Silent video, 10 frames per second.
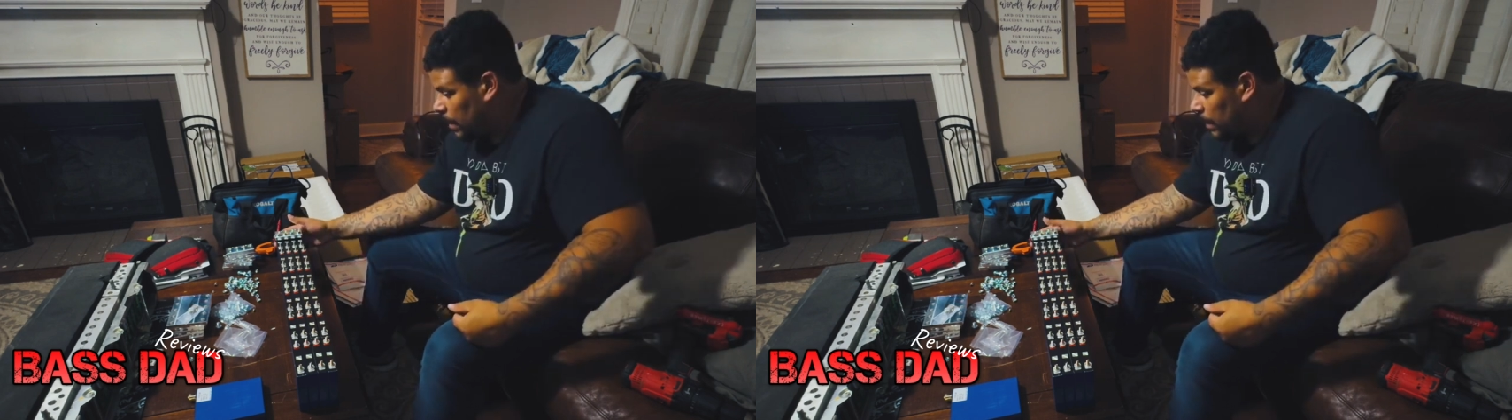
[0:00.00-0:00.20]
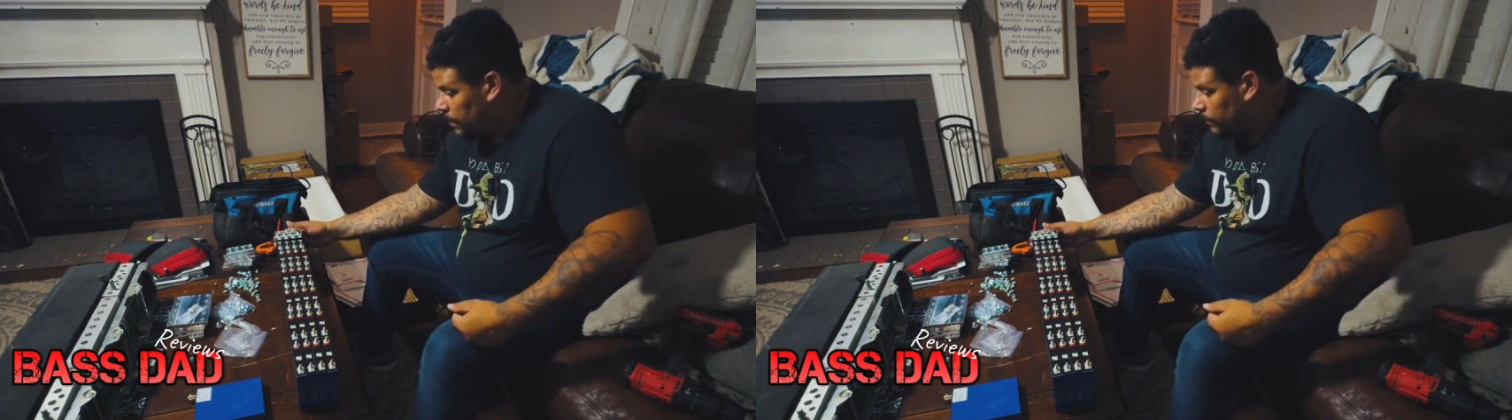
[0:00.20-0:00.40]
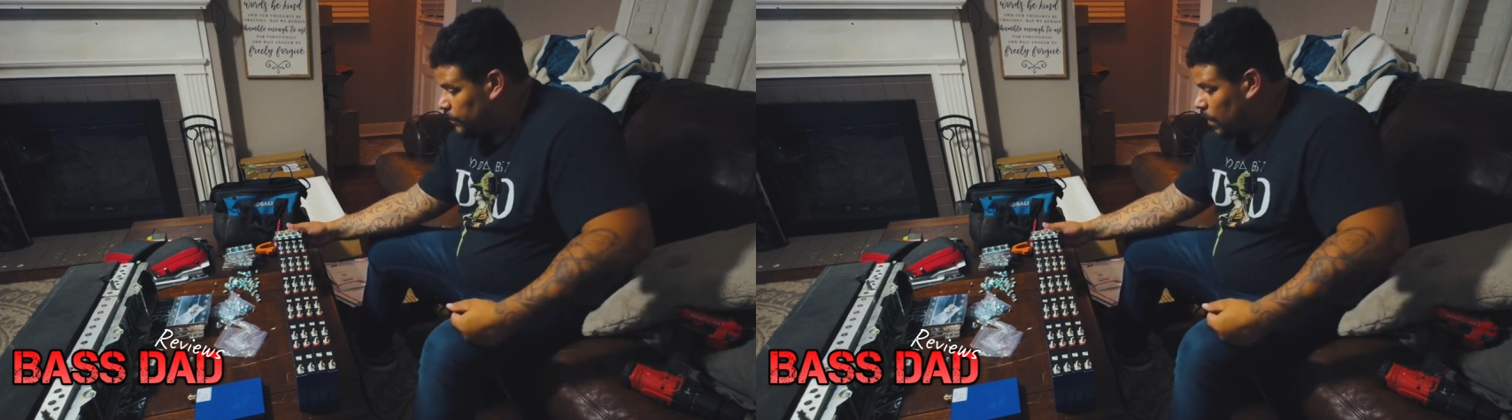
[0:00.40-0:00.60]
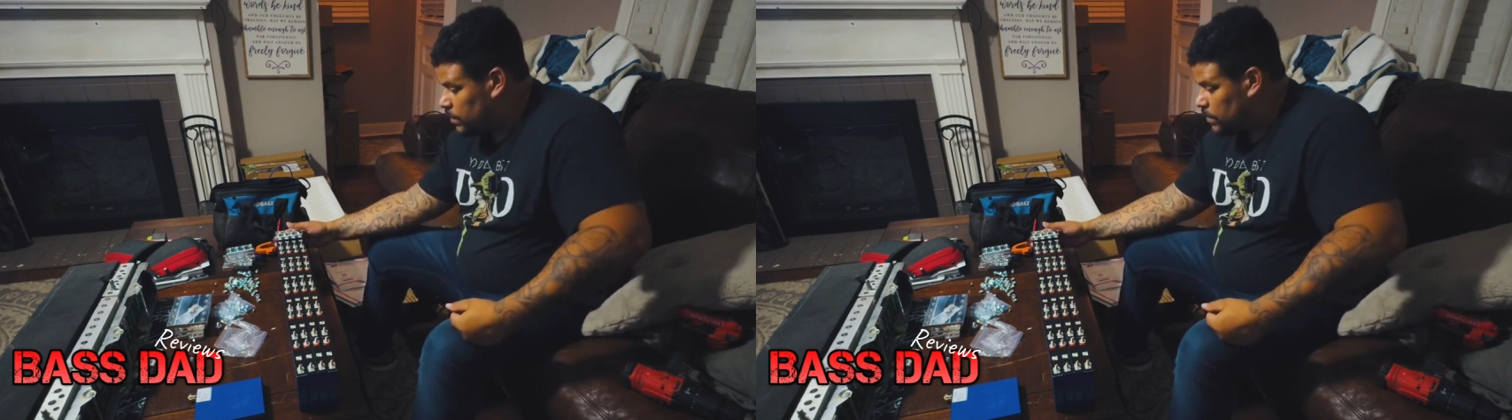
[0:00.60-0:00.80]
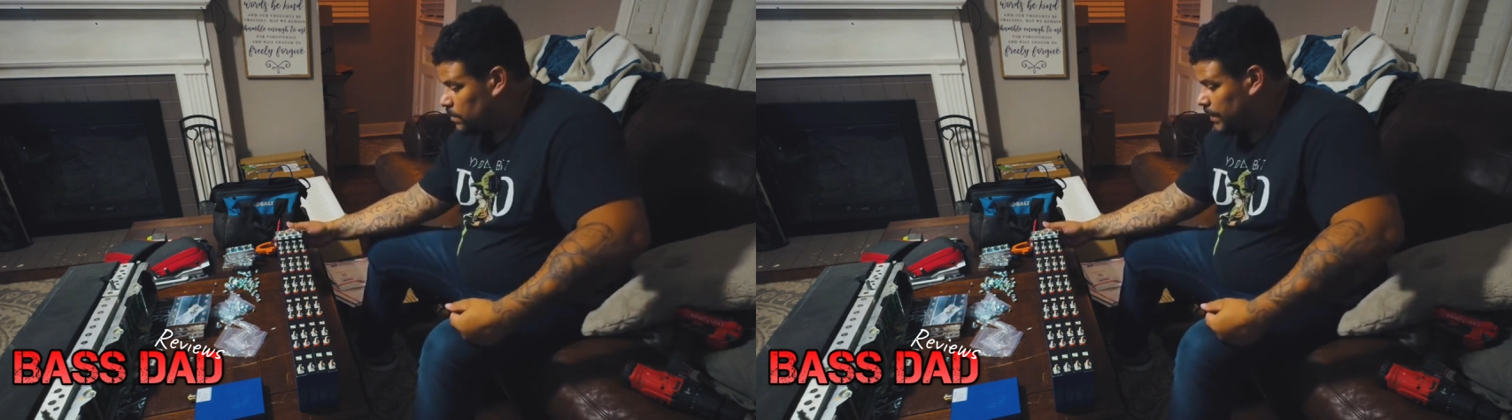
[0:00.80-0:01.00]
I've
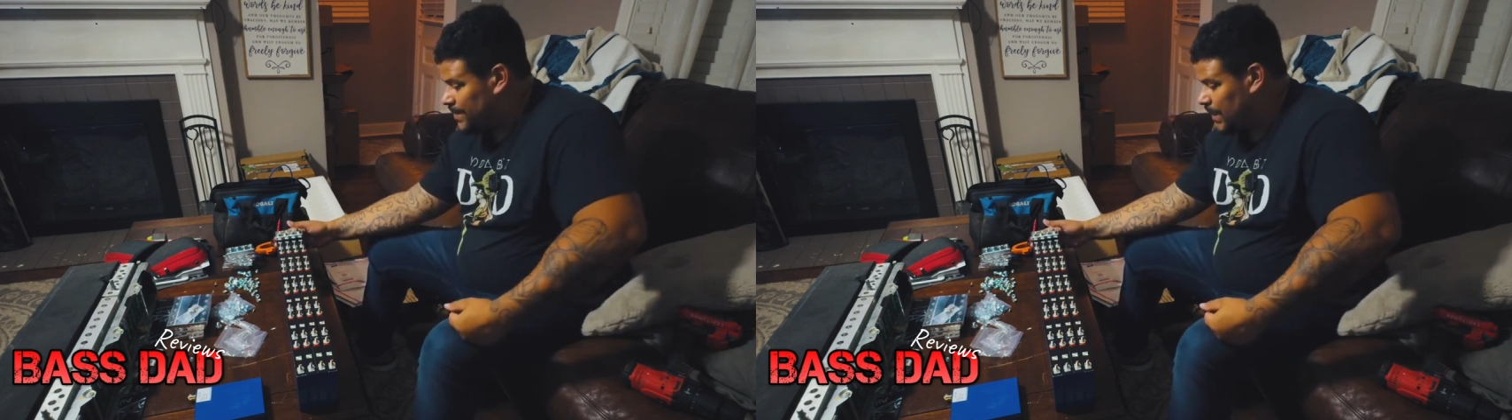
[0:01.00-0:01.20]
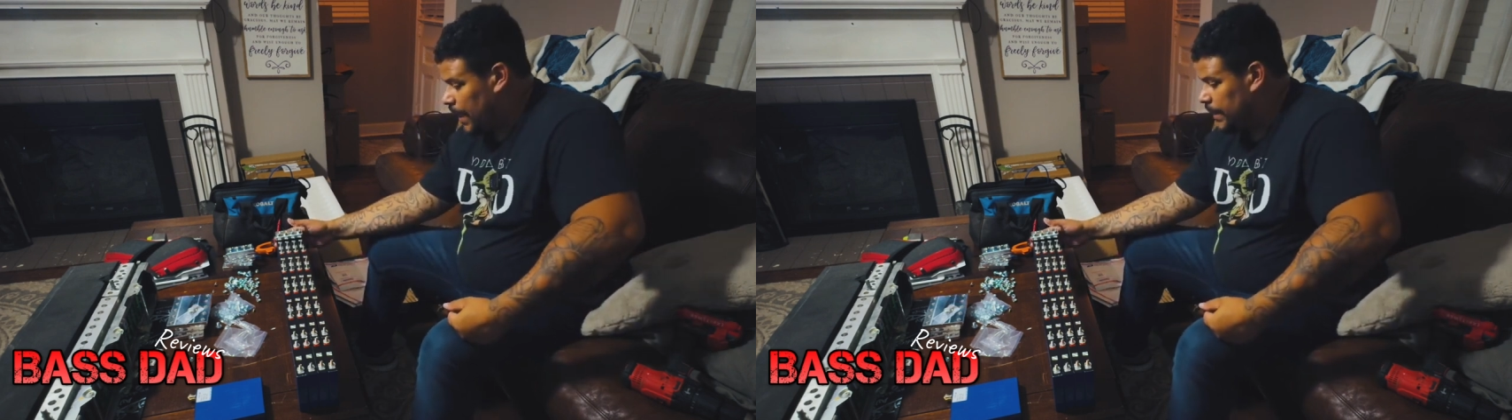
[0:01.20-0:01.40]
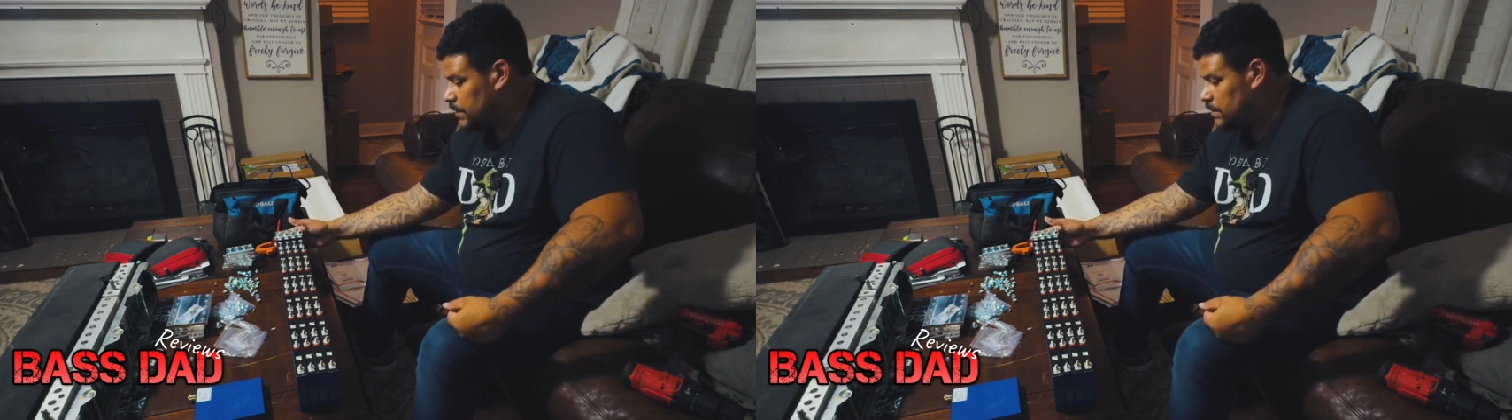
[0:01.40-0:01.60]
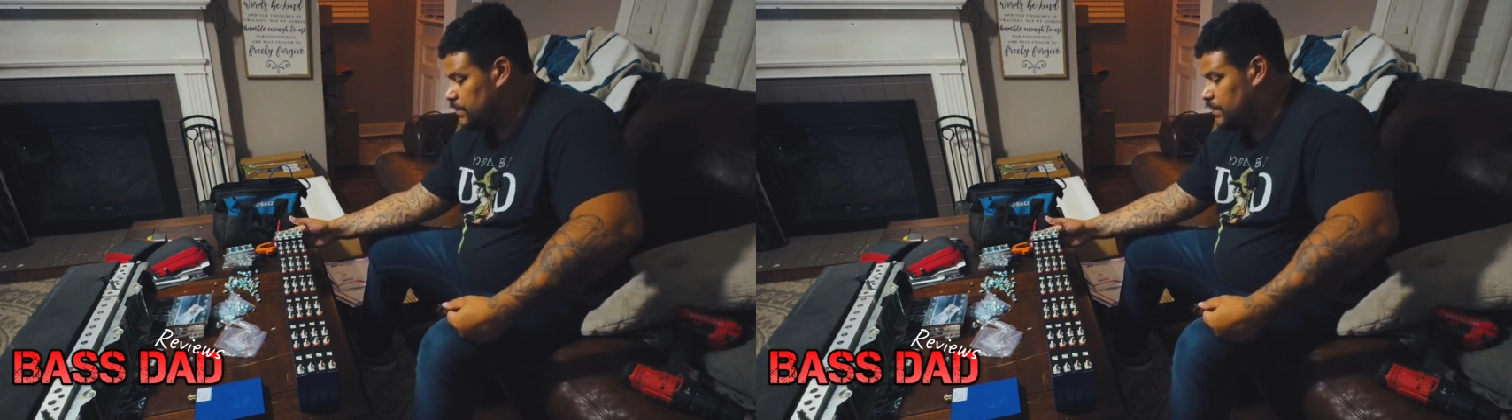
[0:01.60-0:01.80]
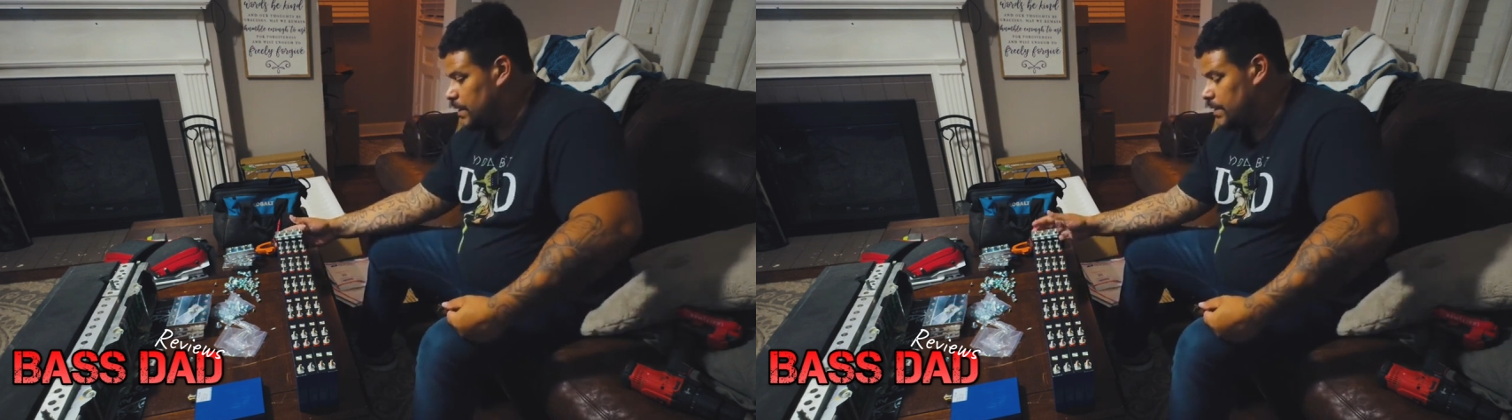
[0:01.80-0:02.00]
talked to somebody in China
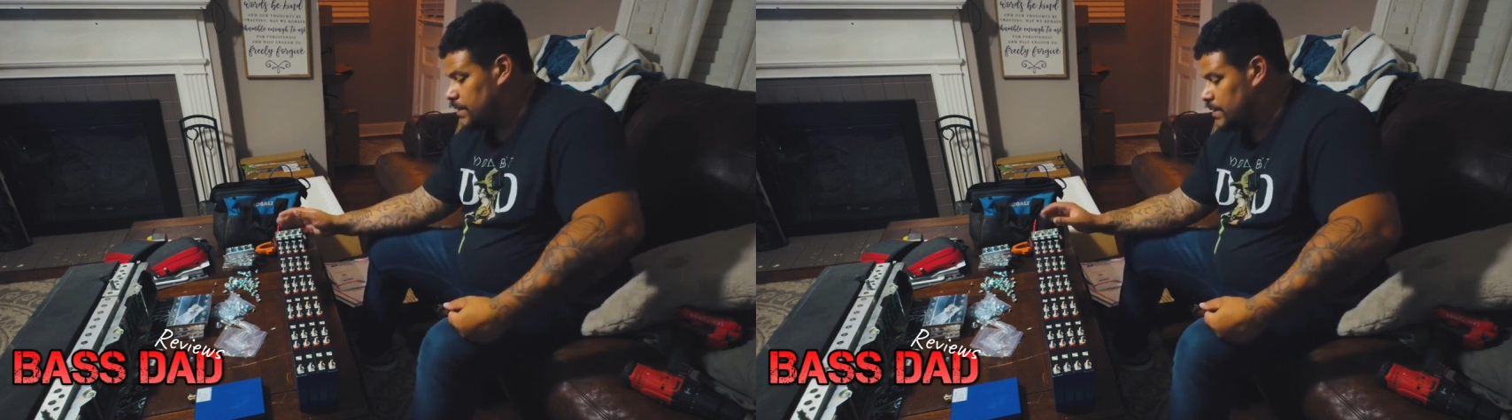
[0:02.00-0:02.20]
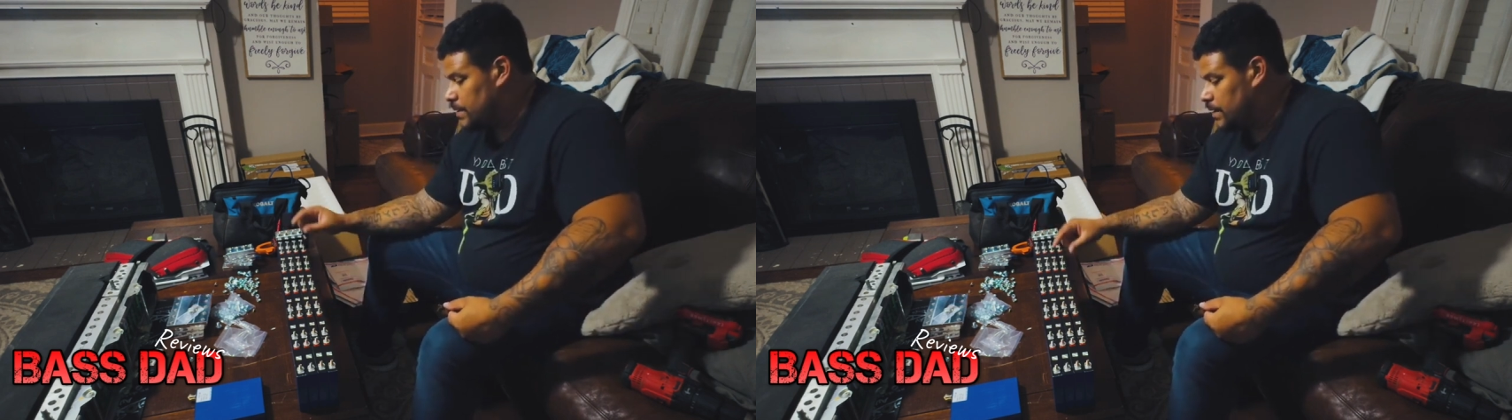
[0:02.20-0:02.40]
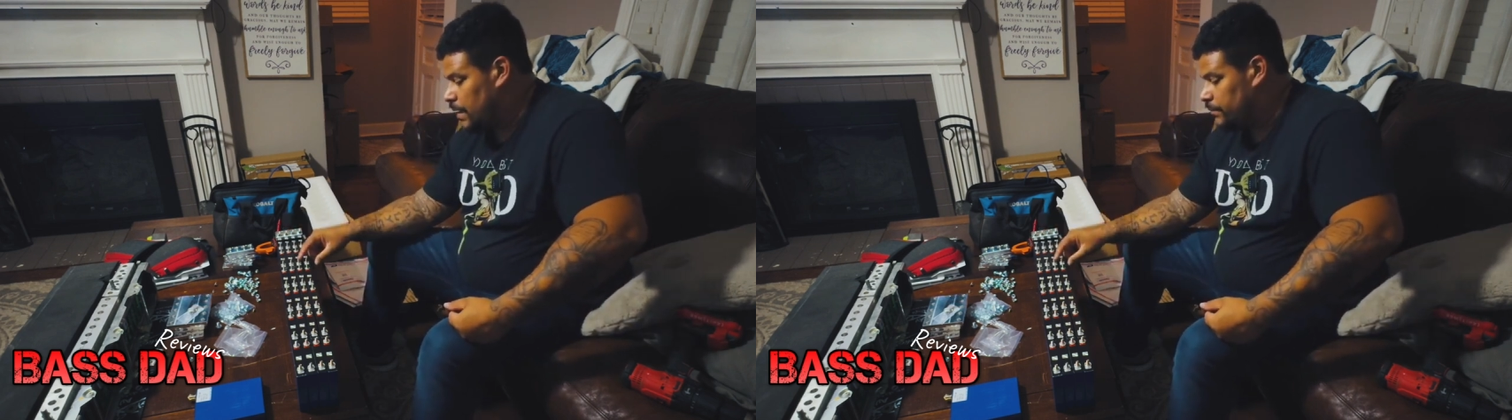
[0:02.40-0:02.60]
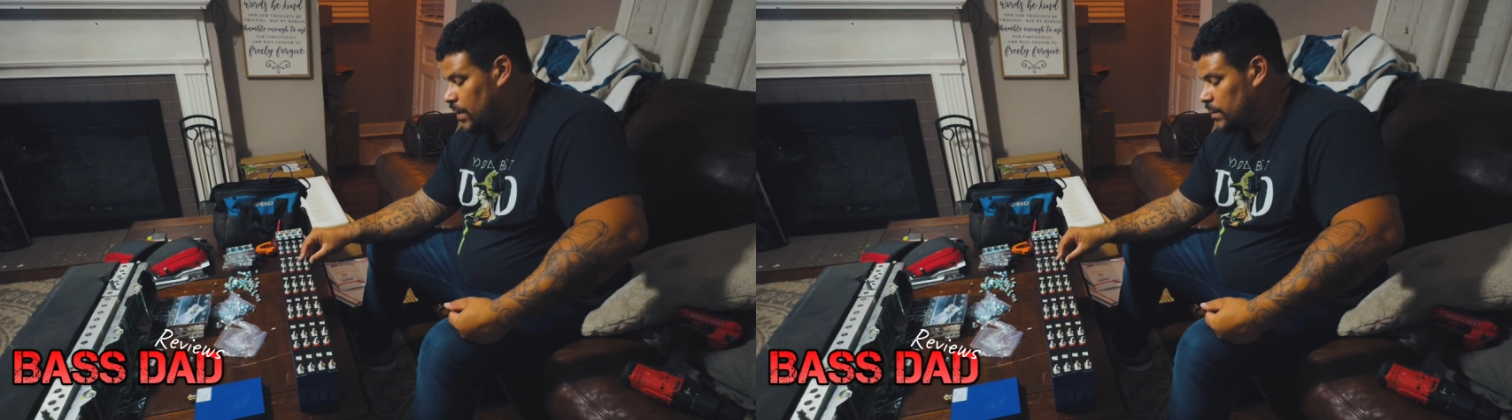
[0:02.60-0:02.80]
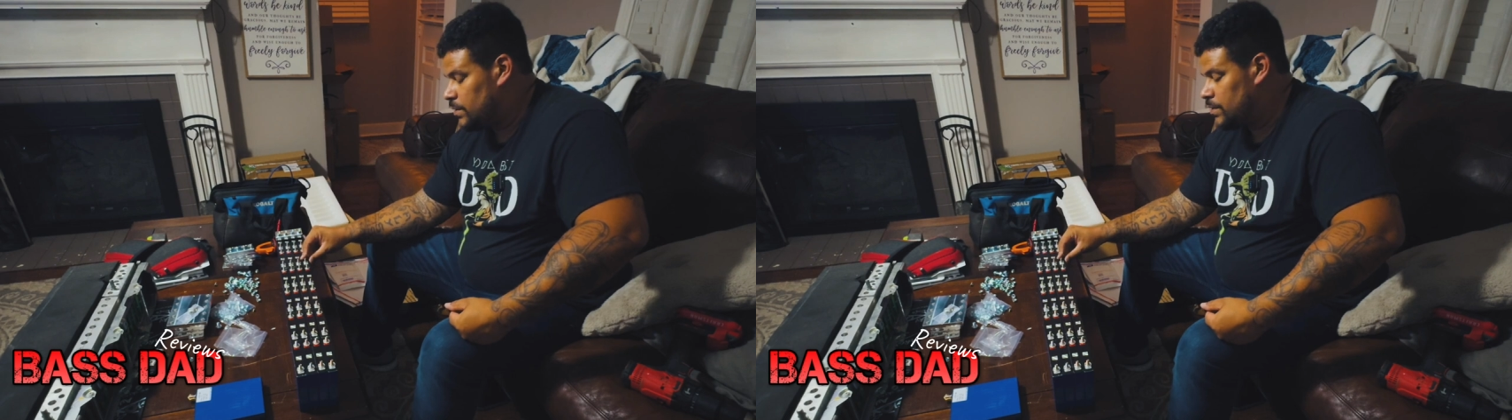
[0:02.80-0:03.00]
who says, that